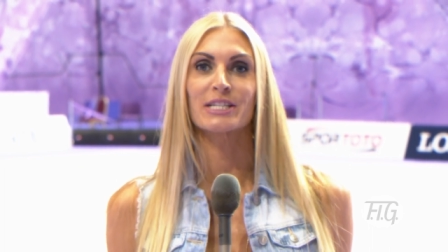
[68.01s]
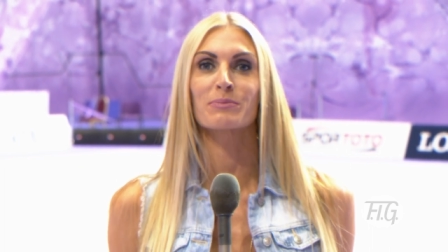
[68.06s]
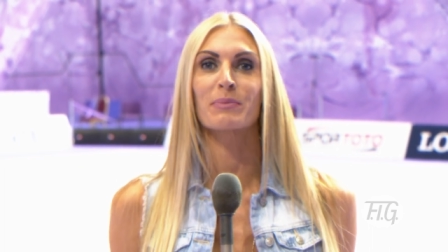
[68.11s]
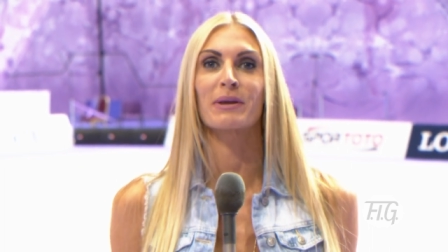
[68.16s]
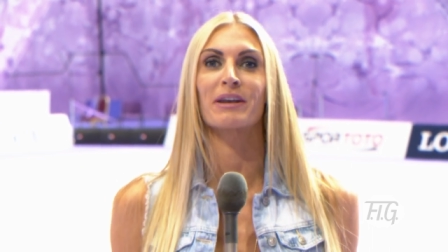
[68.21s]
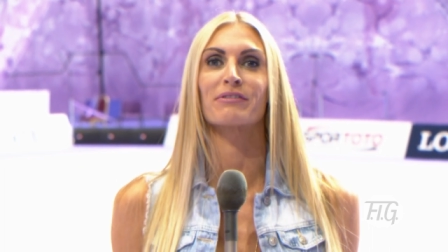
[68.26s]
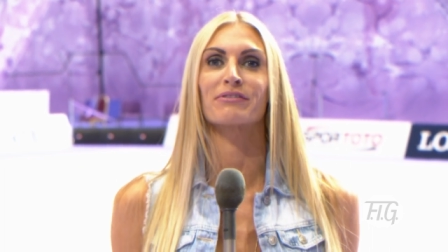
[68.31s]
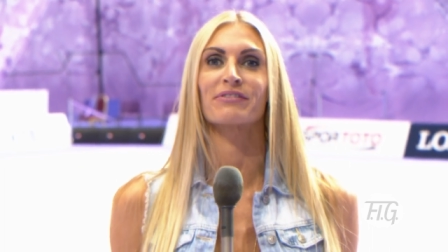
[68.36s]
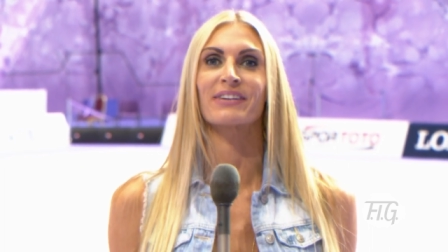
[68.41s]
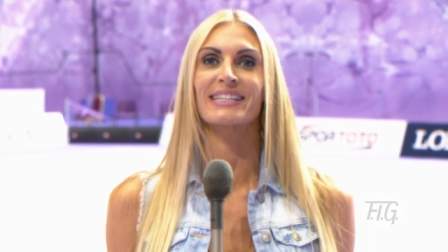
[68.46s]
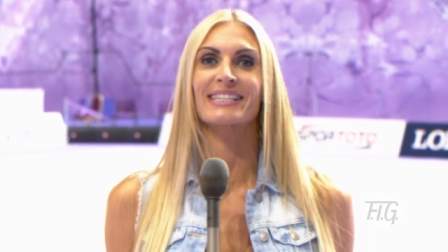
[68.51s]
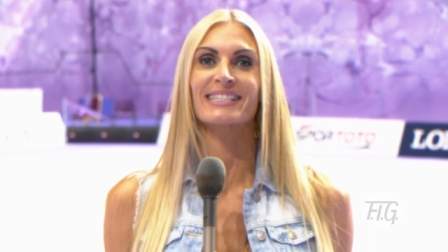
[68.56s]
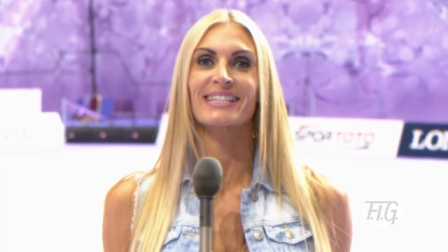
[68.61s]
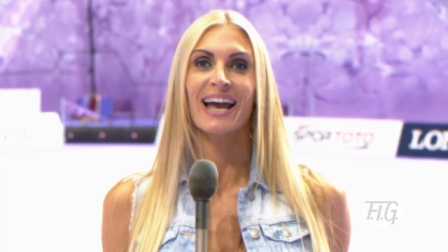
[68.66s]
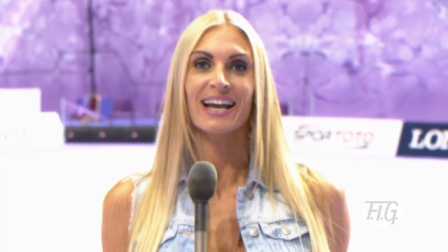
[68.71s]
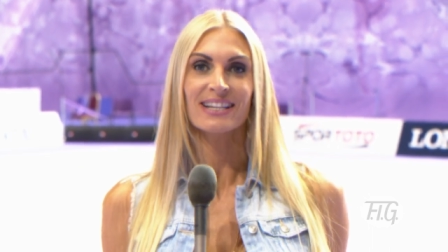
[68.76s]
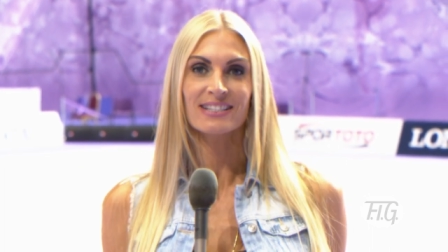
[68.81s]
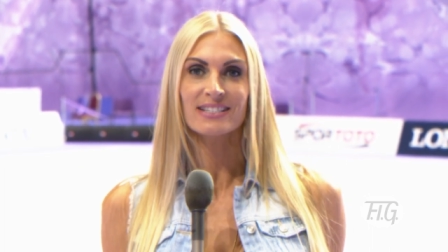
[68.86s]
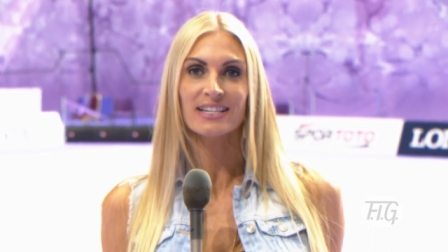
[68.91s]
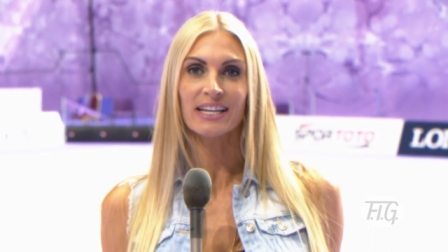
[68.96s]
been a
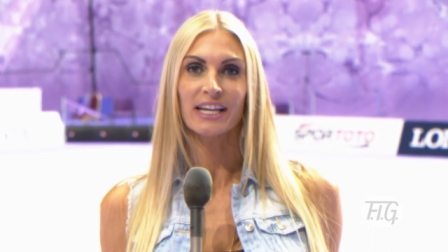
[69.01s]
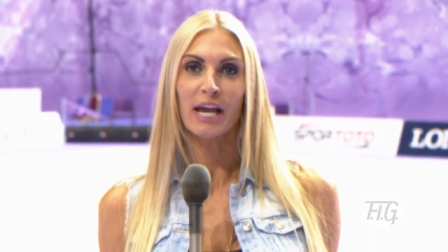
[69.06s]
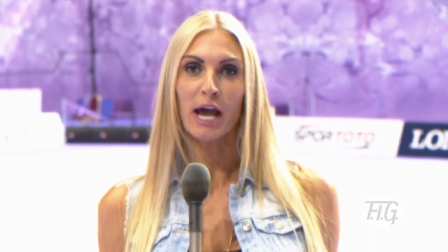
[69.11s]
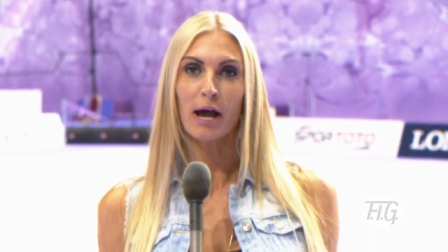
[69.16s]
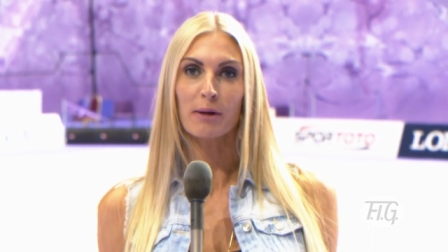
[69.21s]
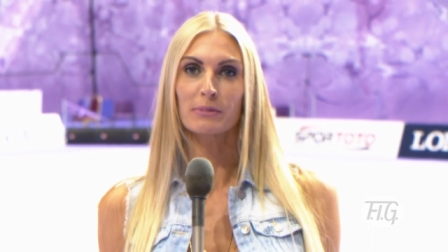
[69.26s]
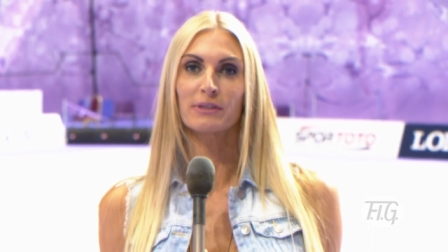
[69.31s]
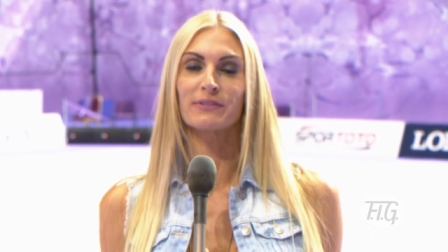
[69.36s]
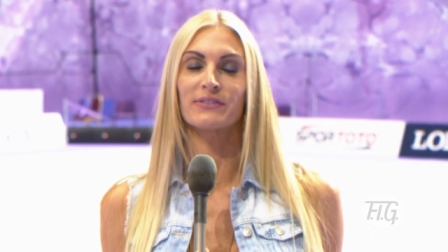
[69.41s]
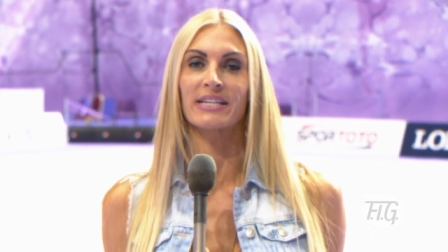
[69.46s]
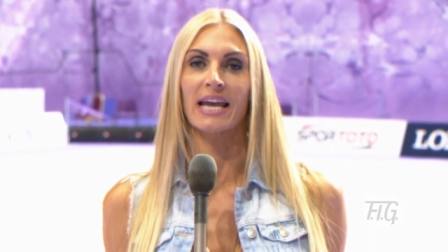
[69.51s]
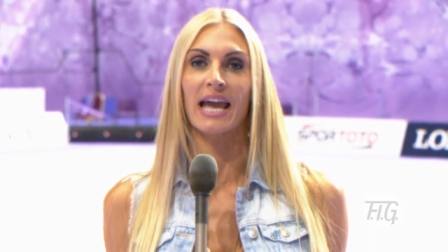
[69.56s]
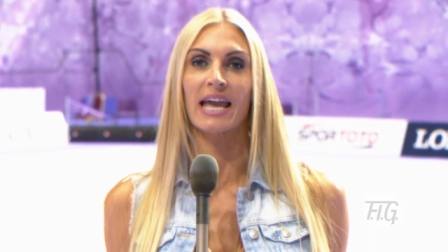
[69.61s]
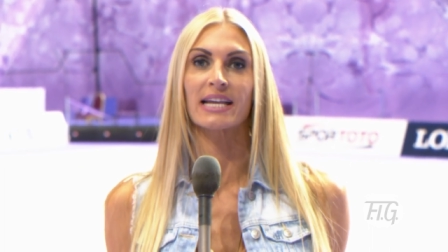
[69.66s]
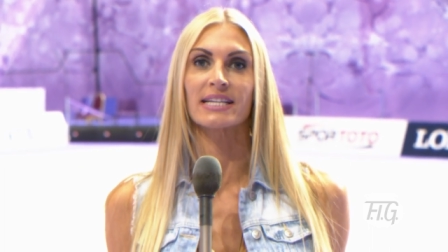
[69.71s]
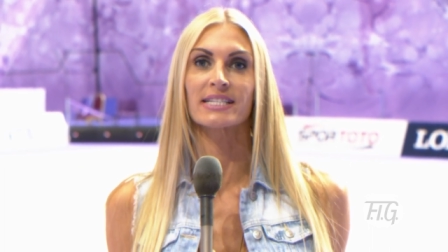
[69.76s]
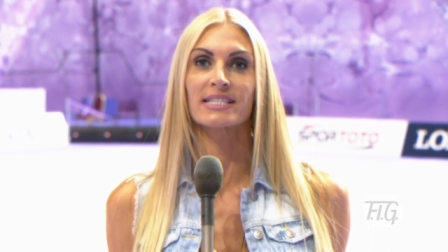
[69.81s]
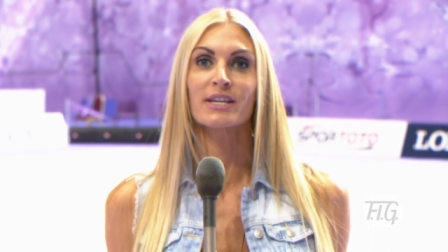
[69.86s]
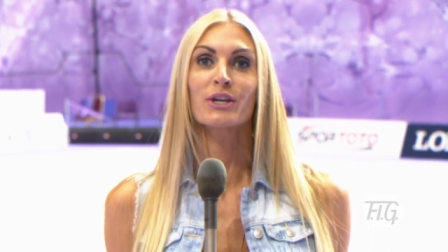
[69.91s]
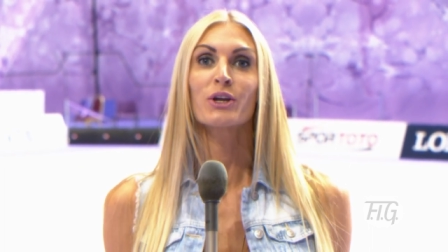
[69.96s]
fantastic couple of
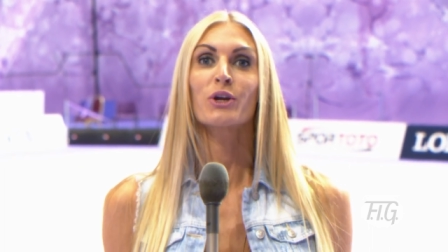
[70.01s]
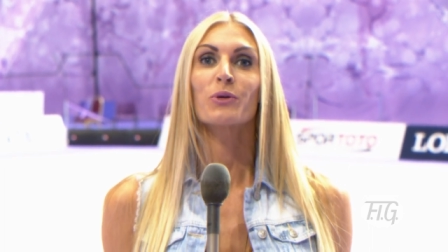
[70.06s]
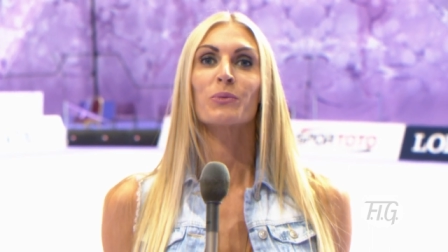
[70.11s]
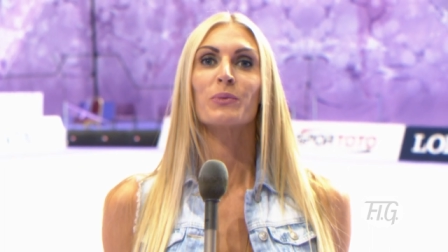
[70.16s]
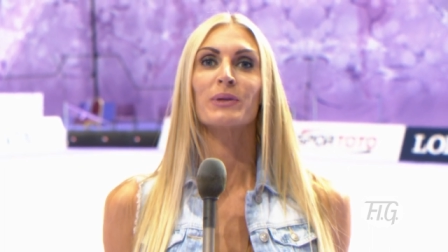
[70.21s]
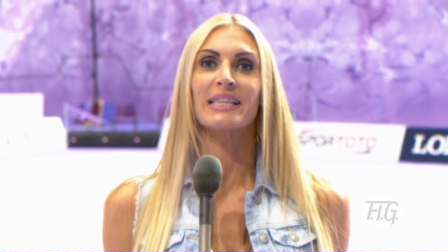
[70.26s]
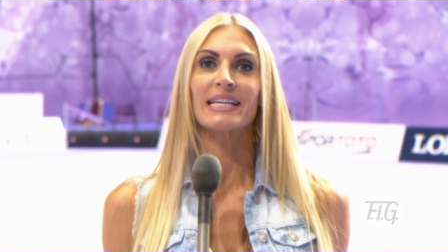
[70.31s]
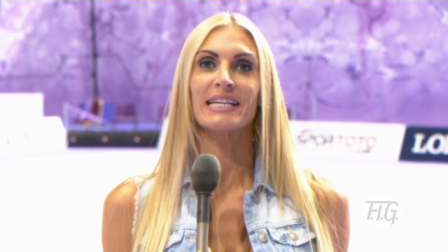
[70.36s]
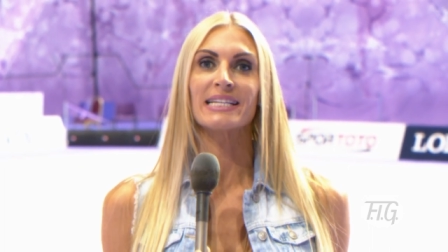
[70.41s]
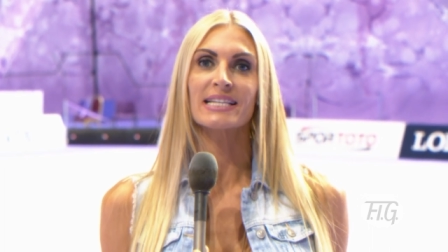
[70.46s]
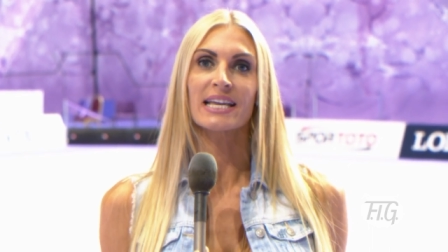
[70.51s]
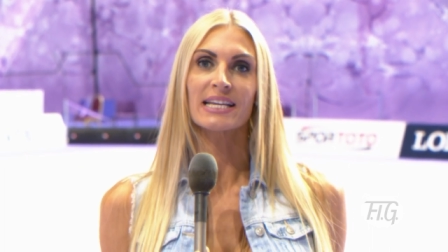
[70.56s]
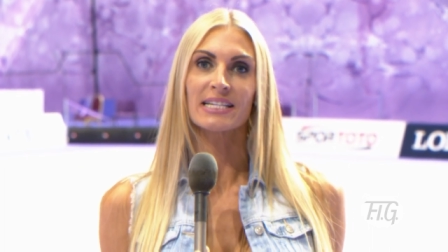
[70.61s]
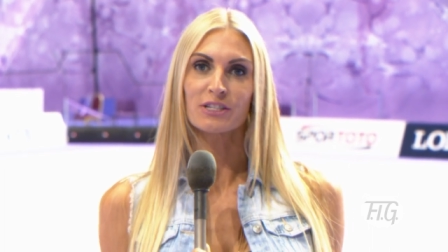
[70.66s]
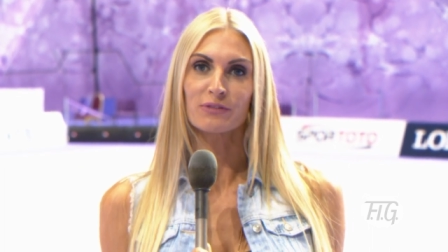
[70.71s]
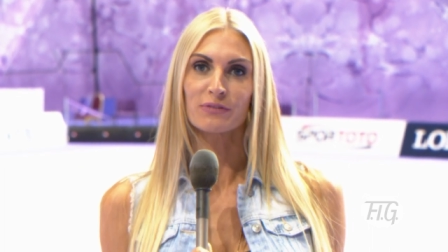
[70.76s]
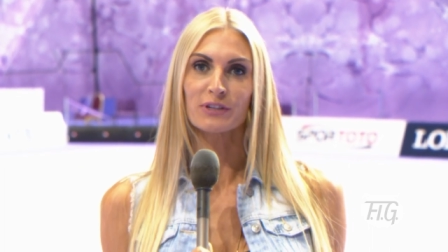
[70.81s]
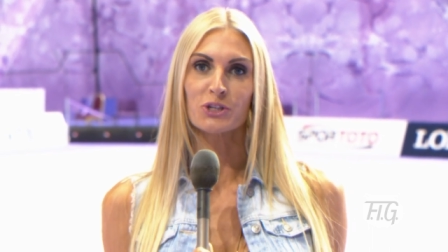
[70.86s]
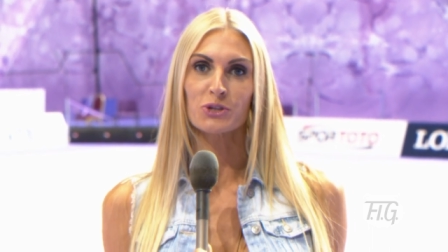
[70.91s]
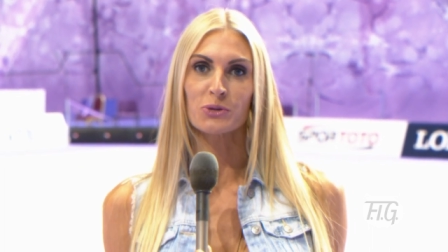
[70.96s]
days with these
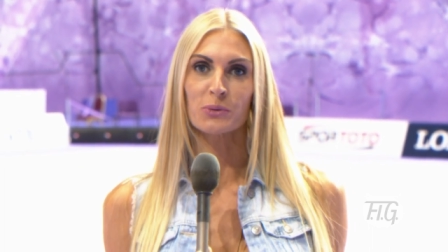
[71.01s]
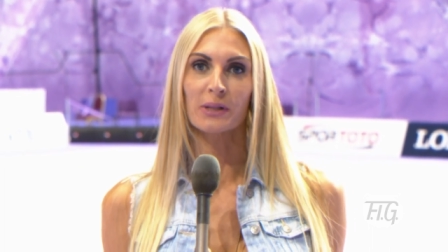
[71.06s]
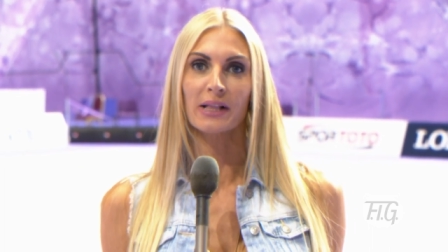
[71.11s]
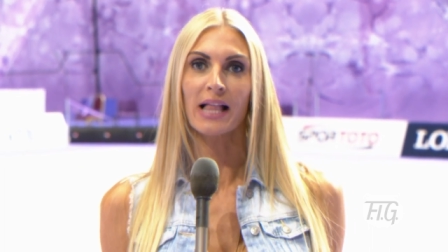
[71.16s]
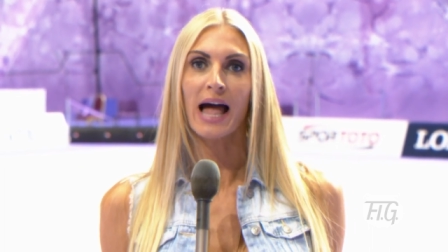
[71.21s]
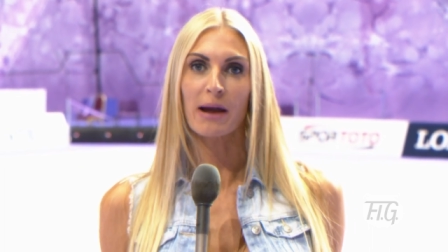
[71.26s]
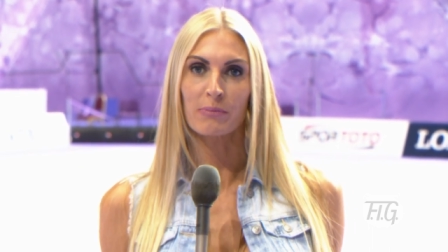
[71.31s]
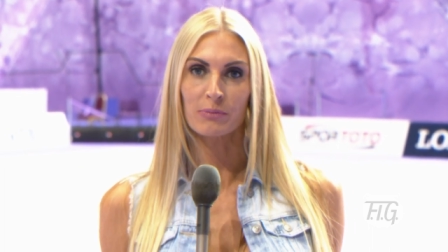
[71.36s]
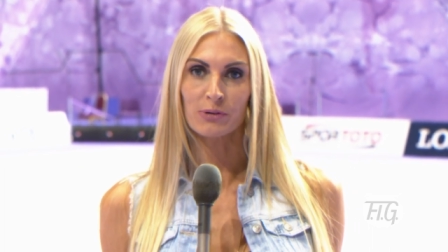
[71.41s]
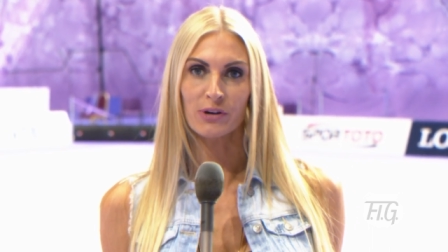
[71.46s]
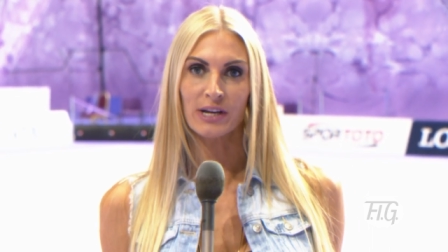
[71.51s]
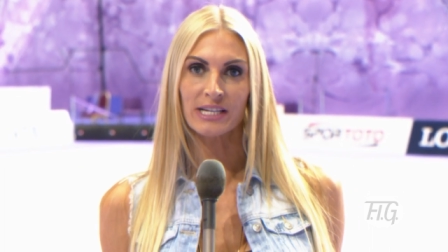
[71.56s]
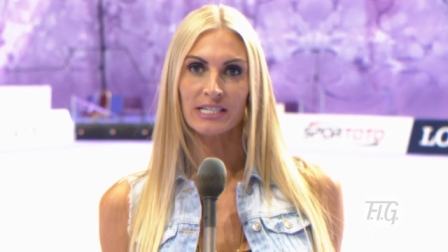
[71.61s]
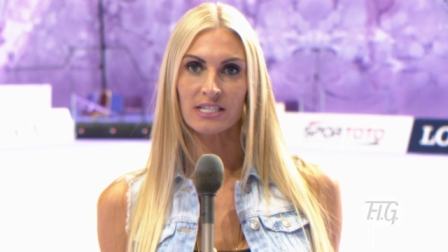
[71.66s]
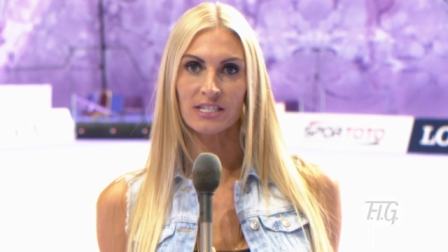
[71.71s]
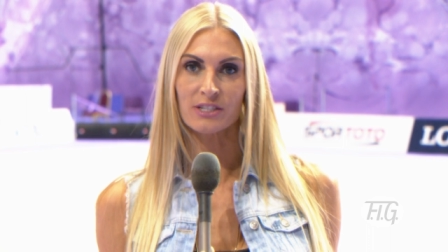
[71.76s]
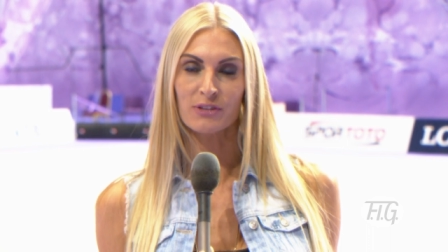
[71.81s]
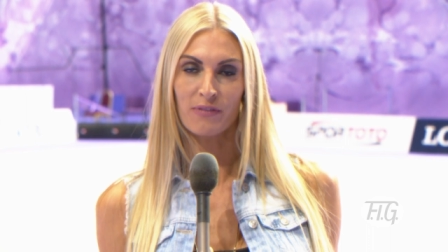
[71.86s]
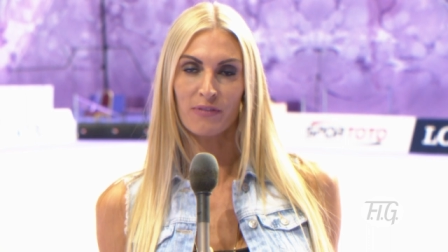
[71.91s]
individual apparatus